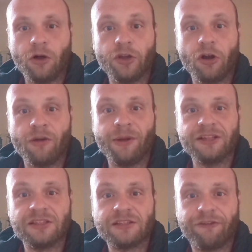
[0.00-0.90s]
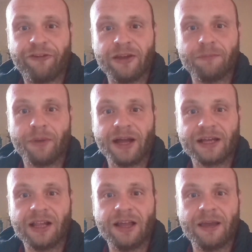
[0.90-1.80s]
or your ability to think by
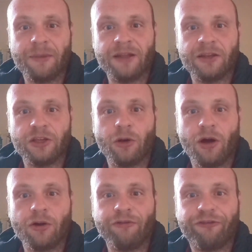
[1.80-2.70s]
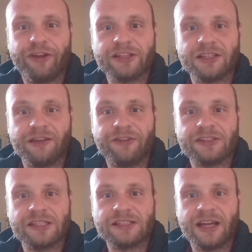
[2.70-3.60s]
claiming that you are unfit to live
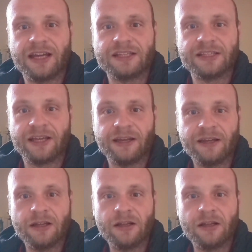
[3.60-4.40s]
in society.